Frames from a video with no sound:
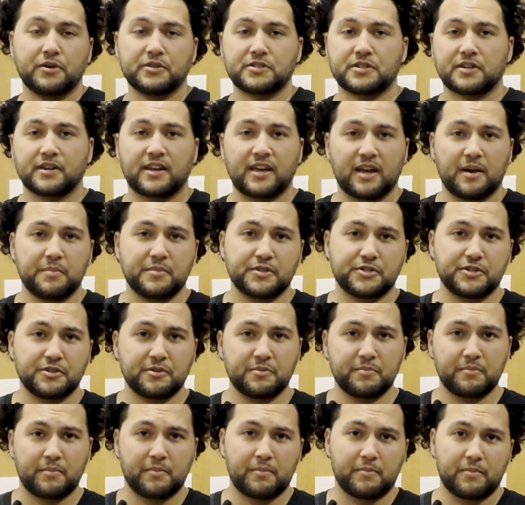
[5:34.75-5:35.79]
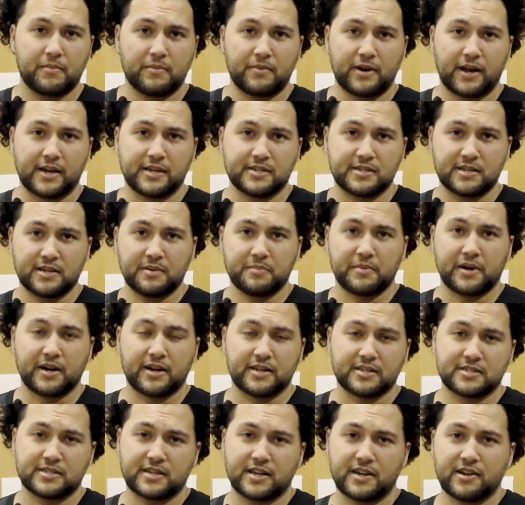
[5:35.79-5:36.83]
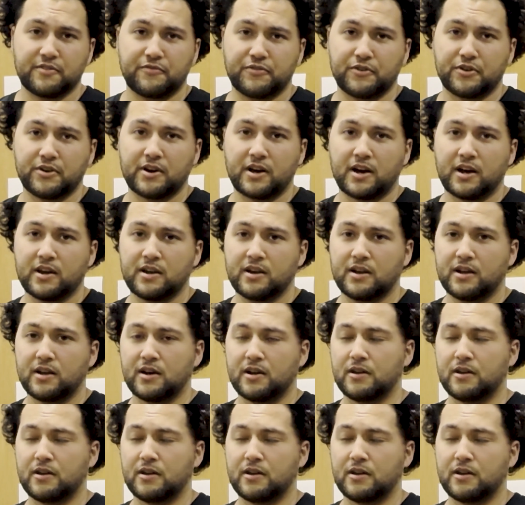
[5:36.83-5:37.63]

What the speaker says: us on KMSU 19 Minot State if you're not.